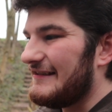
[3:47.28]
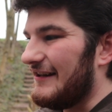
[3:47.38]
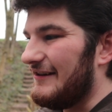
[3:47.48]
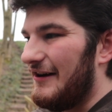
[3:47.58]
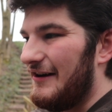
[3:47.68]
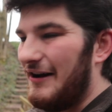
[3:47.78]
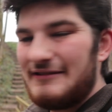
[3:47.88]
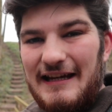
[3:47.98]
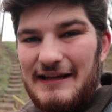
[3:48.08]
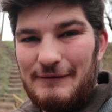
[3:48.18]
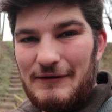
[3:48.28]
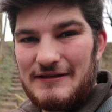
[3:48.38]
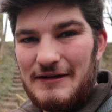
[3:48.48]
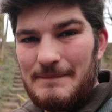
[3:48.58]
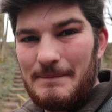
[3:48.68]
so I'll take that
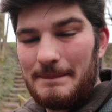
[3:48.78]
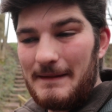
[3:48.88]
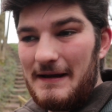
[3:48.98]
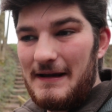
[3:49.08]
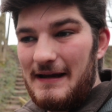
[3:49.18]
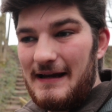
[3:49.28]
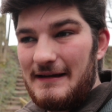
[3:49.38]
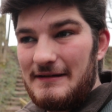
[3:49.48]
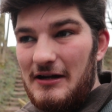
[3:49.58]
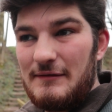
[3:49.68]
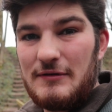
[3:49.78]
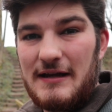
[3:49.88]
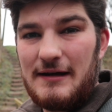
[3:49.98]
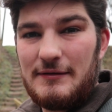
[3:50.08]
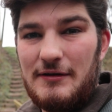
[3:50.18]
photo and I will
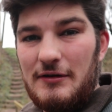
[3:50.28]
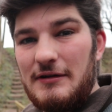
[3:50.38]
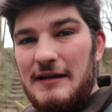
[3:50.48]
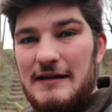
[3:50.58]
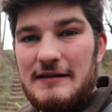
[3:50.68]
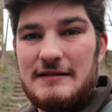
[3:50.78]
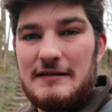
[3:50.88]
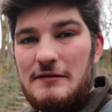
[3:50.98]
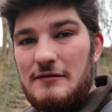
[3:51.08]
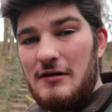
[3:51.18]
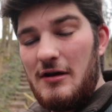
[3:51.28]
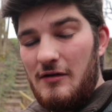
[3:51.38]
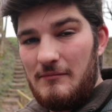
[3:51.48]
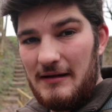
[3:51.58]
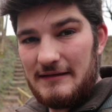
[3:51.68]
carry on into
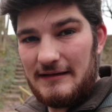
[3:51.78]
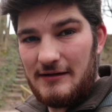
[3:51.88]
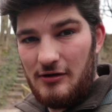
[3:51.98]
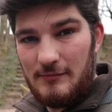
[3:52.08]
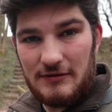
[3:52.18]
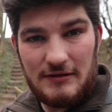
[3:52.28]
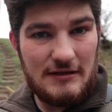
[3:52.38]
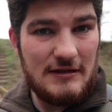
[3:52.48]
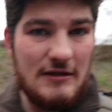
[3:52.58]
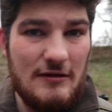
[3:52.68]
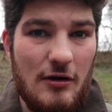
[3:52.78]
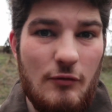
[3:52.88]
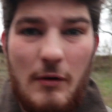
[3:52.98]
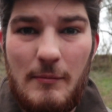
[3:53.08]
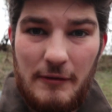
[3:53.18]
Mansey Common. Oh,
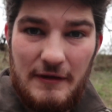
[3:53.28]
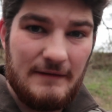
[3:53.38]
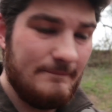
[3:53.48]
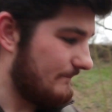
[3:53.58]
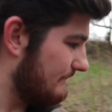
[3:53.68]
one more thing.